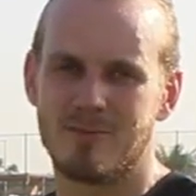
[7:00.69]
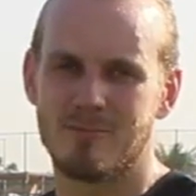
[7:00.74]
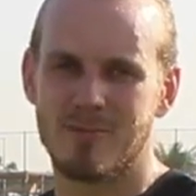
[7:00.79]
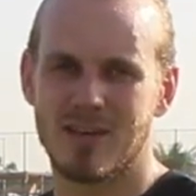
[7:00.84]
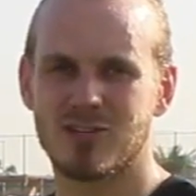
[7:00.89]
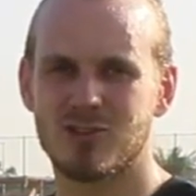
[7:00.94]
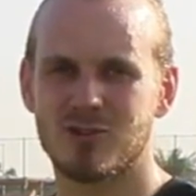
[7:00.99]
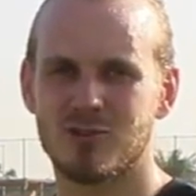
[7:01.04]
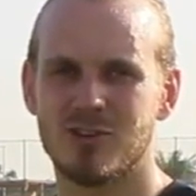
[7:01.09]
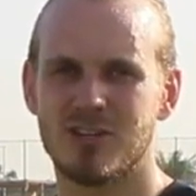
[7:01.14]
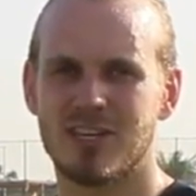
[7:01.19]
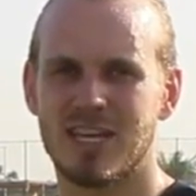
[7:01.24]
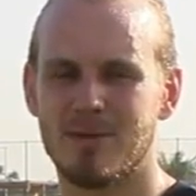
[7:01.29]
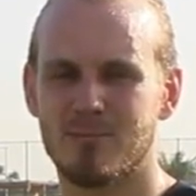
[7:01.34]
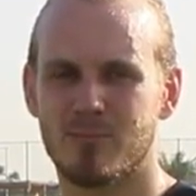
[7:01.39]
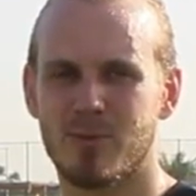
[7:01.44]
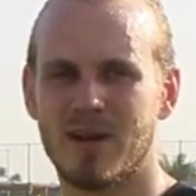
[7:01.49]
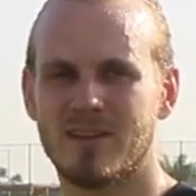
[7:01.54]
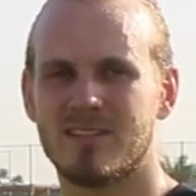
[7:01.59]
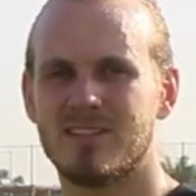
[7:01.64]
Make sure you
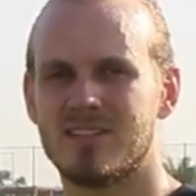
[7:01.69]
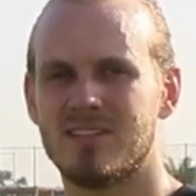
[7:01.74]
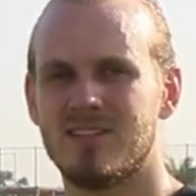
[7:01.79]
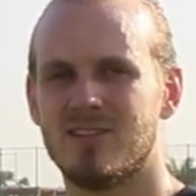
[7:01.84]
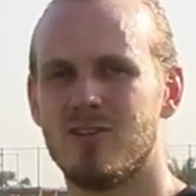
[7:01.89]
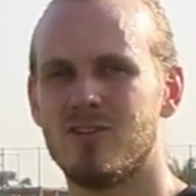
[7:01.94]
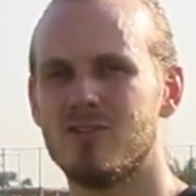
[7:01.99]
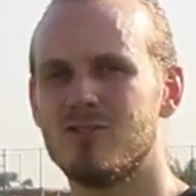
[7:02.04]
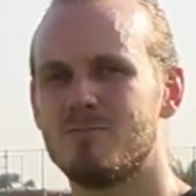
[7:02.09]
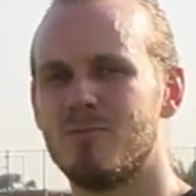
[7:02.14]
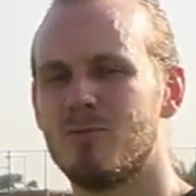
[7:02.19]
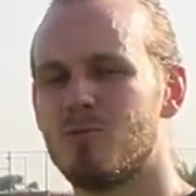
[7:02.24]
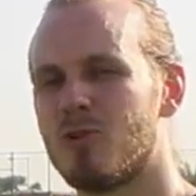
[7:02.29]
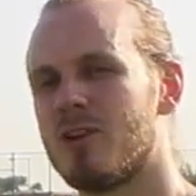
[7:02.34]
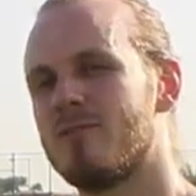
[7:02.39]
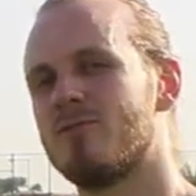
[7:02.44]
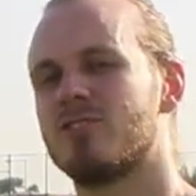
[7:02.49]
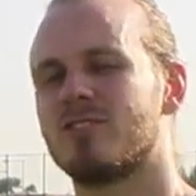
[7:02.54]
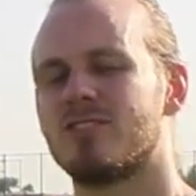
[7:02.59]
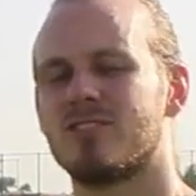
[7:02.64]
keep practicing those, but
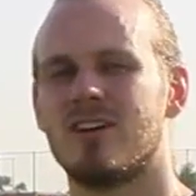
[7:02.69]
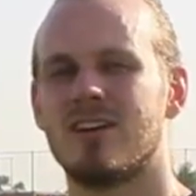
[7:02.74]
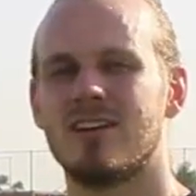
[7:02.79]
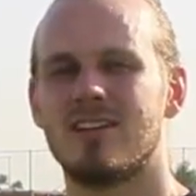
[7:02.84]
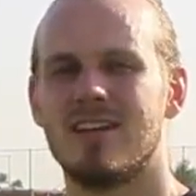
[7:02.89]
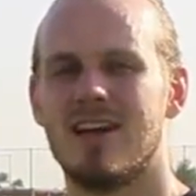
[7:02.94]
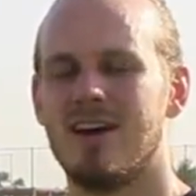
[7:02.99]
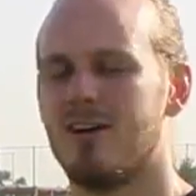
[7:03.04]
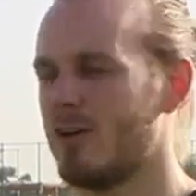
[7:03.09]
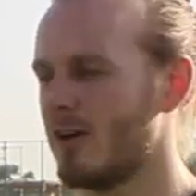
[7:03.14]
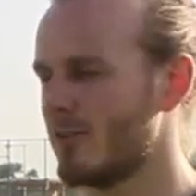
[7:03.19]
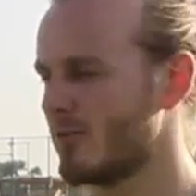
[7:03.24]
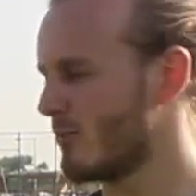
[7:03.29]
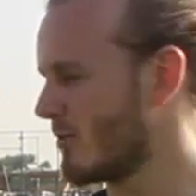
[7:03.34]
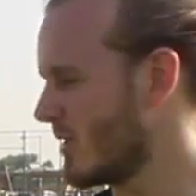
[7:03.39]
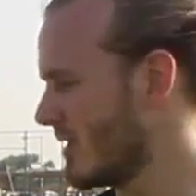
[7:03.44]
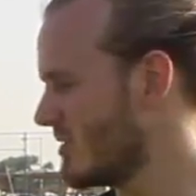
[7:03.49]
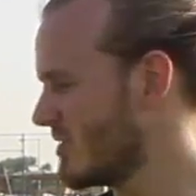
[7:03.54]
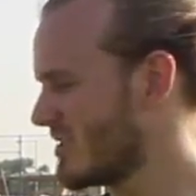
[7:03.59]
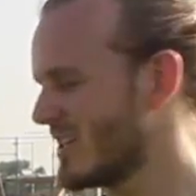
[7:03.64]
what I've decided now, I
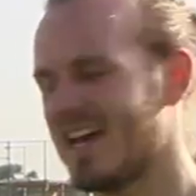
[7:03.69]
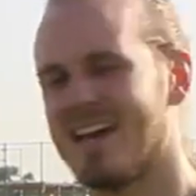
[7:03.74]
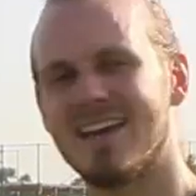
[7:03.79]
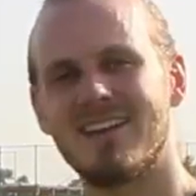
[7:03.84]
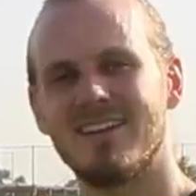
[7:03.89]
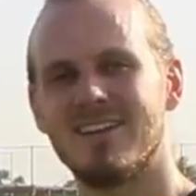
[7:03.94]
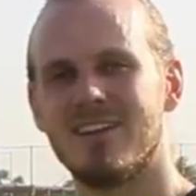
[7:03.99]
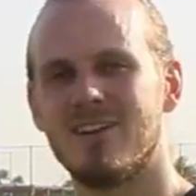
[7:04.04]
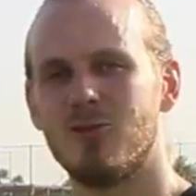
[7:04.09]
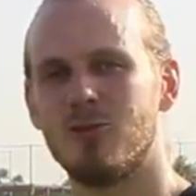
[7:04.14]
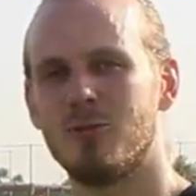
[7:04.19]
thought I'd just add in a